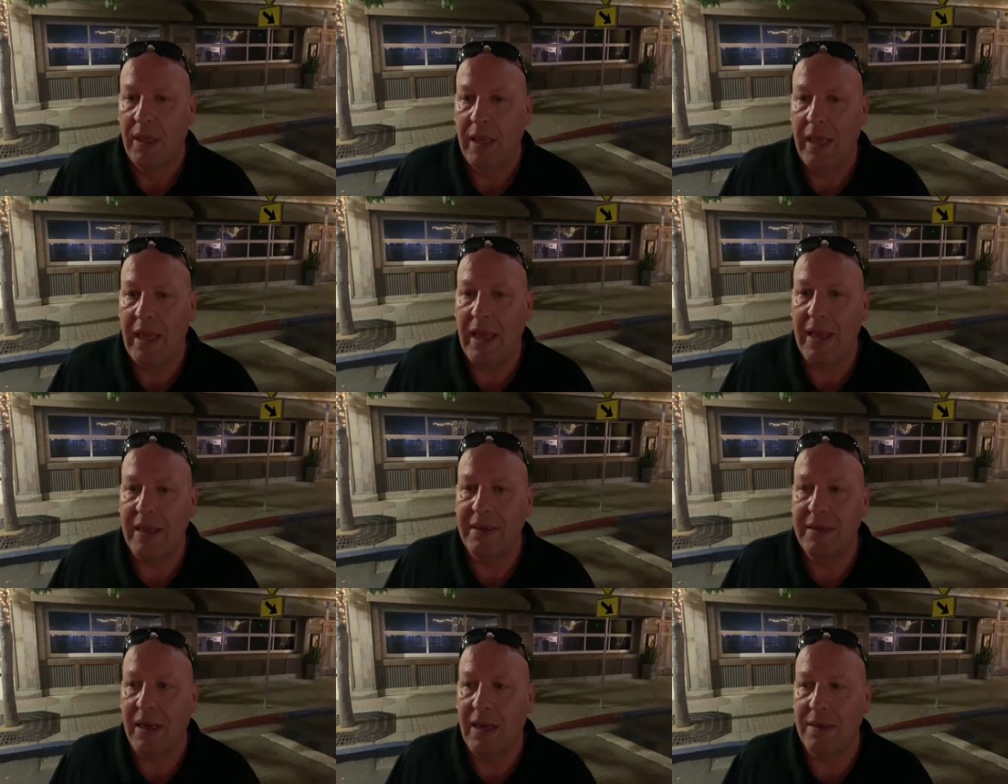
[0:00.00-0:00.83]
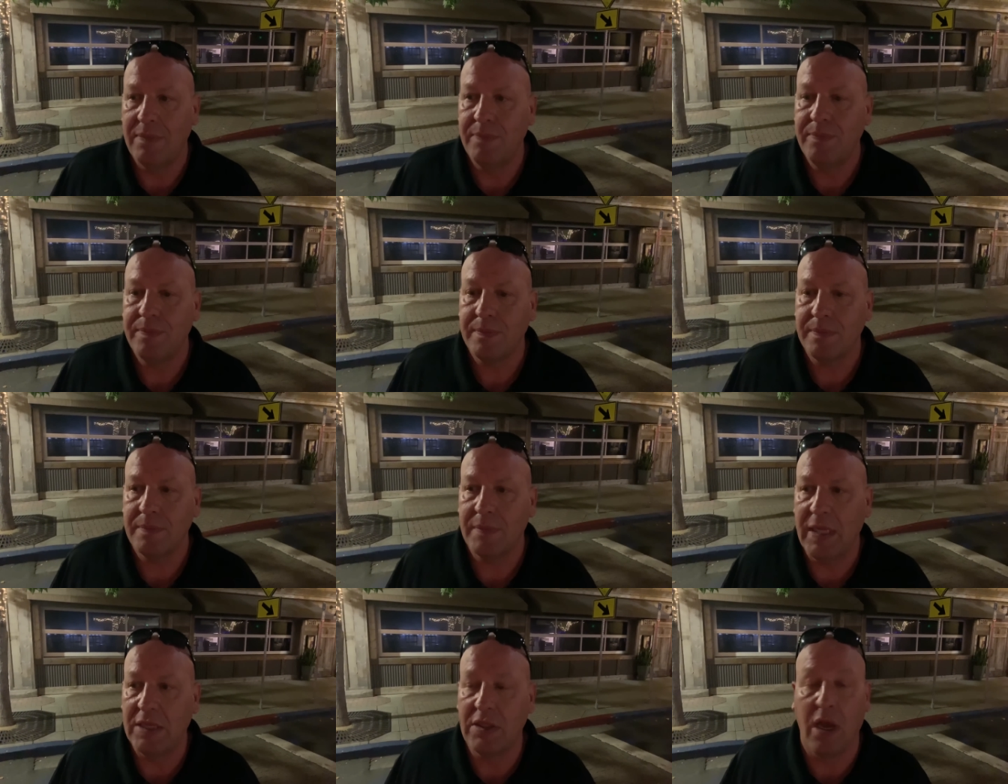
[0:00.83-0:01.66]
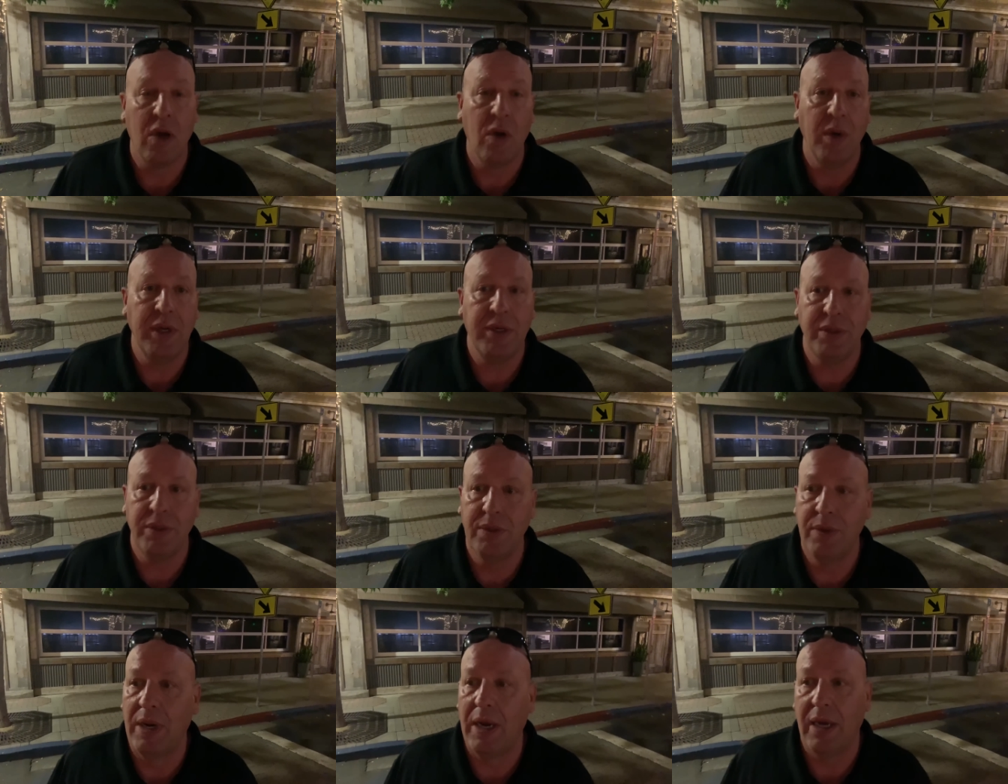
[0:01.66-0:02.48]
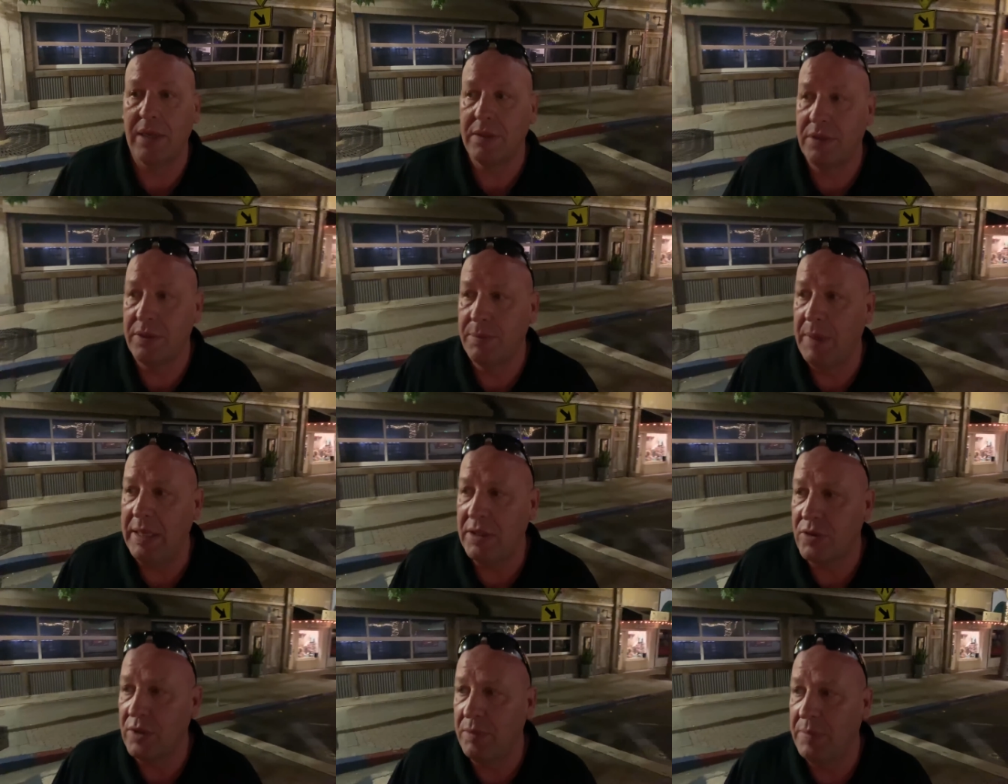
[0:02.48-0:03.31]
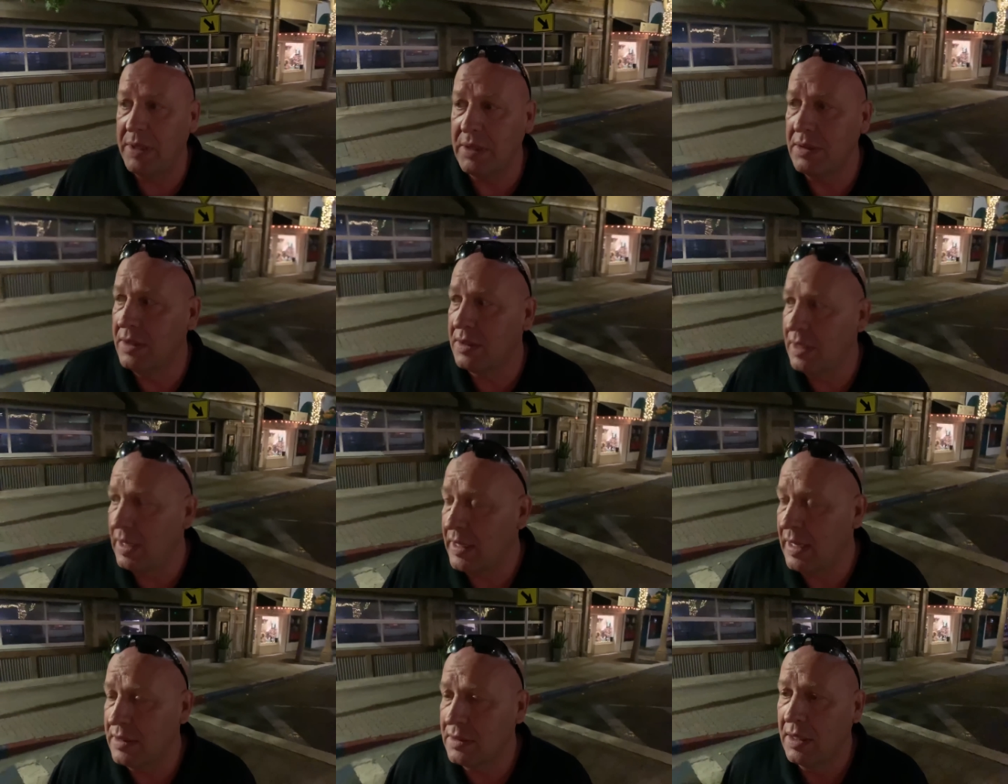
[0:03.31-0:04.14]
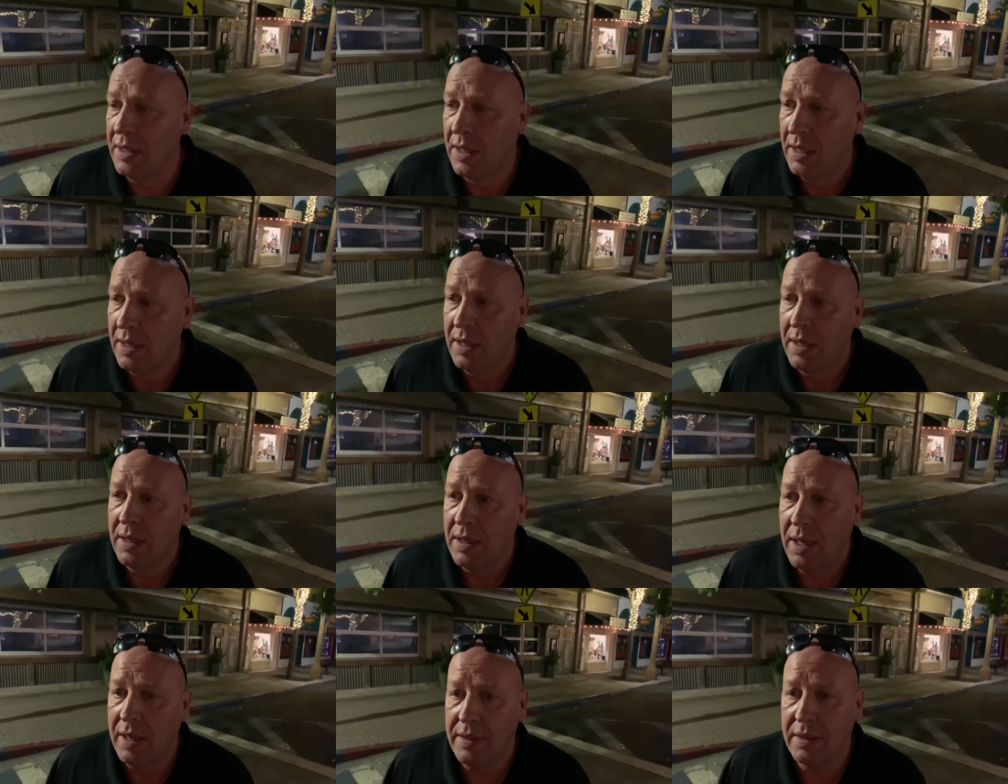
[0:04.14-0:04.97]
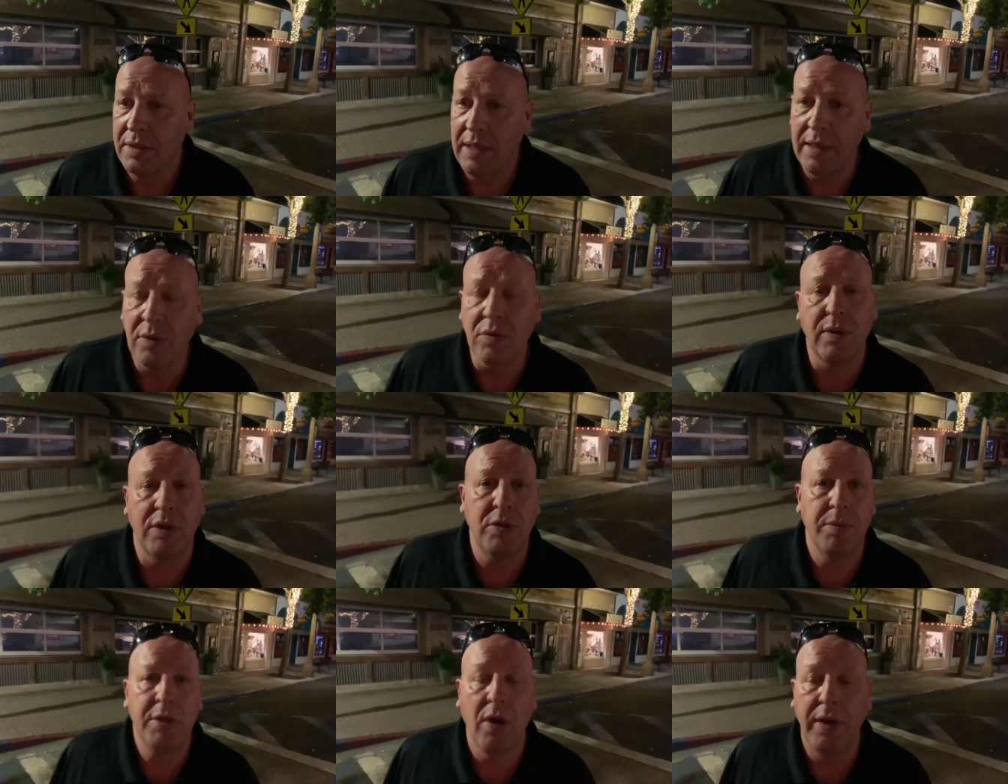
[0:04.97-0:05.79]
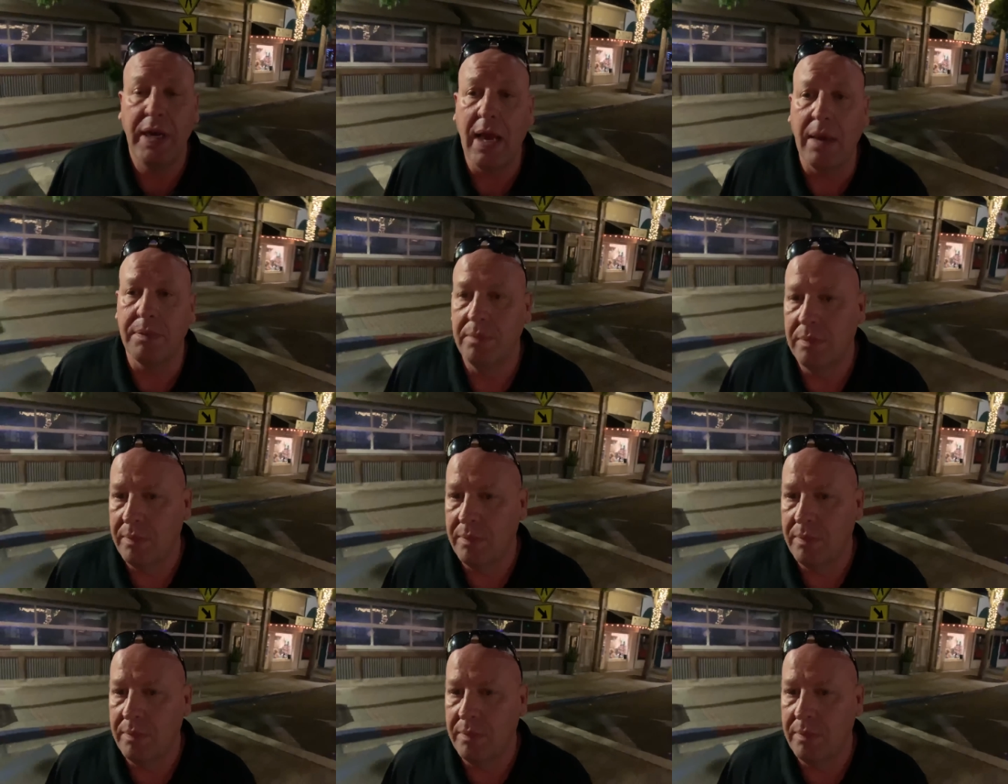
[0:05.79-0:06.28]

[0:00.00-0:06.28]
and um, it's all going to uh, to Main Street business, then I guess uh, interest rates should be going up